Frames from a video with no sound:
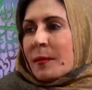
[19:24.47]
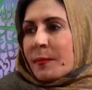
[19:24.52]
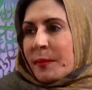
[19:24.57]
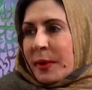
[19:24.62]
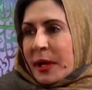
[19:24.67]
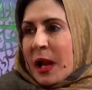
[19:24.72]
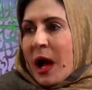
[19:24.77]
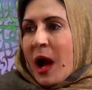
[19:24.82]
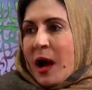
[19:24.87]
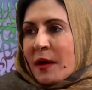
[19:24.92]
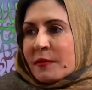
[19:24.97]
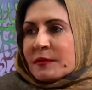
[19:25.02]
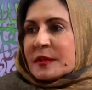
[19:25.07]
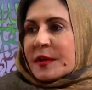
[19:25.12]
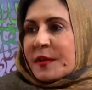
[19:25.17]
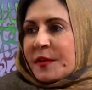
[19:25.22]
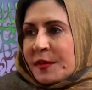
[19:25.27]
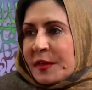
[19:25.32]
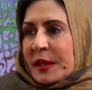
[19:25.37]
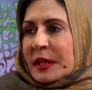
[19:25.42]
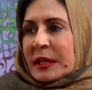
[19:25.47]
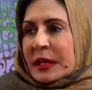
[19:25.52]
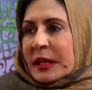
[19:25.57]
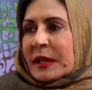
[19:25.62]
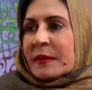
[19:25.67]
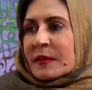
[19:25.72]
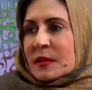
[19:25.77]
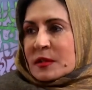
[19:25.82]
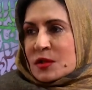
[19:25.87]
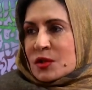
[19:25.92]
But after
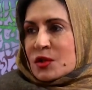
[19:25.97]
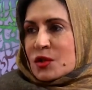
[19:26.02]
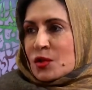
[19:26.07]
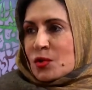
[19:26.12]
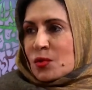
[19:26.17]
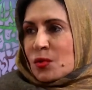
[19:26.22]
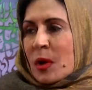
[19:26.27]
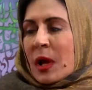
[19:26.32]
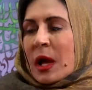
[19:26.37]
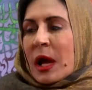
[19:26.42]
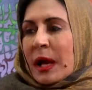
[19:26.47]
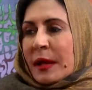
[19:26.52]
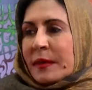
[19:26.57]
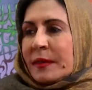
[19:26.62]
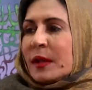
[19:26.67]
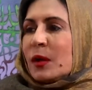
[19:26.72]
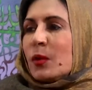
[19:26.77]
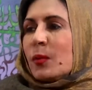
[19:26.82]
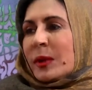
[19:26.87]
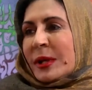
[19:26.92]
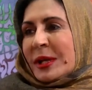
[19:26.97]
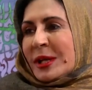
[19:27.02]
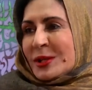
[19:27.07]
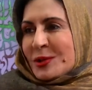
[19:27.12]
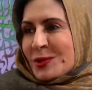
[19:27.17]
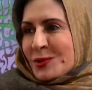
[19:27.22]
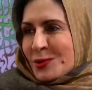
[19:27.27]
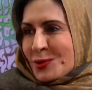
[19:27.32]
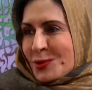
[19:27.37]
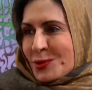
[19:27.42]
thinking this through, I think we
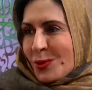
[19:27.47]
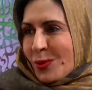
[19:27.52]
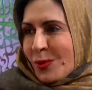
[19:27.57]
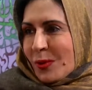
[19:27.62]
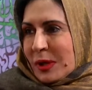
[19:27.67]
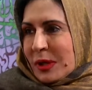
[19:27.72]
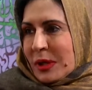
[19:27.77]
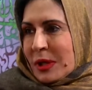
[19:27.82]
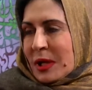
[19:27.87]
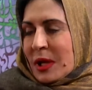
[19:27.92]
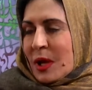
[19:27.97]
need to talk.